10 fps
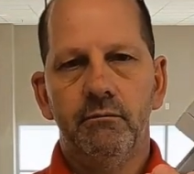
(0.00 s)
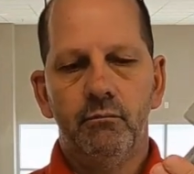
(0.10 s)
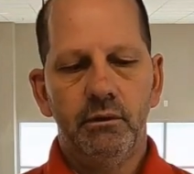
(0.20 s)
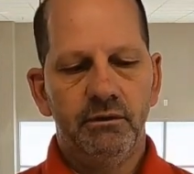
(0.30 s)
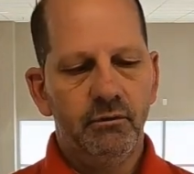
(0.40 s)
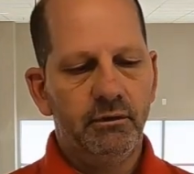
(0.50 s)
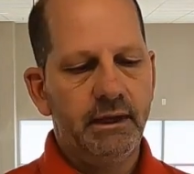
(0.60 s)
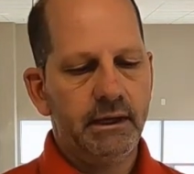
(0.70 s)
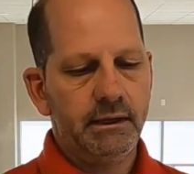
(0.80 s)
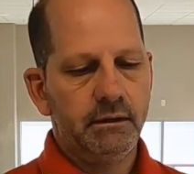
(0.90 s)
with your
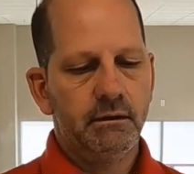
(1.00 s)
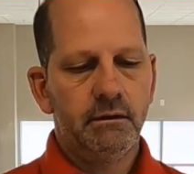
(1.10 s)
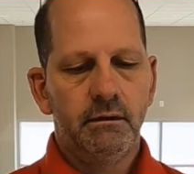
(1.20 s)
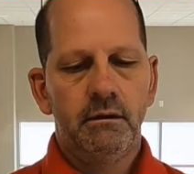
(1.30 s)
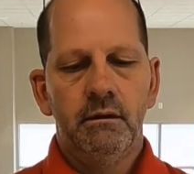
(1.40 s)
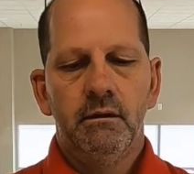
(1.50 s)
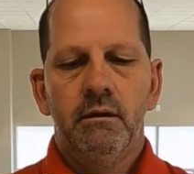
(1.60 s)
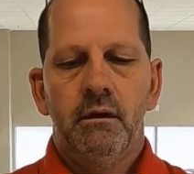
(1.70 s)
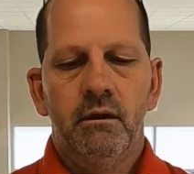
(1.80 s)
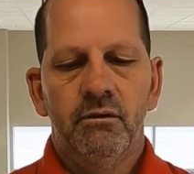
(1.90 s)
day.
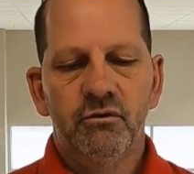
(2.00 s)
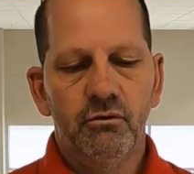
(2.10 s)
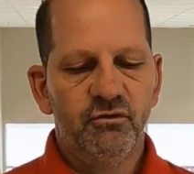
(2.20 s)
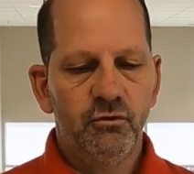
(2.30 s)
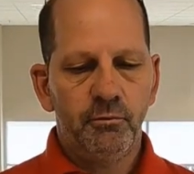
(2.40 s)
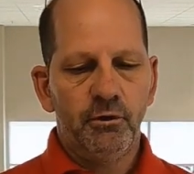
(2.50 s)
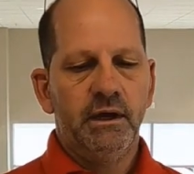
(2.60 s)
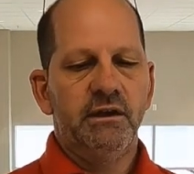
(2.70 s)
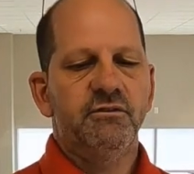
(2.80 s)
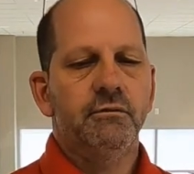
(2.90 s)
So super
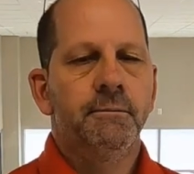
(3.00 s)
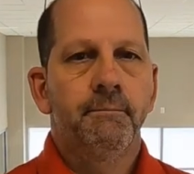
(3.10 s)
nice.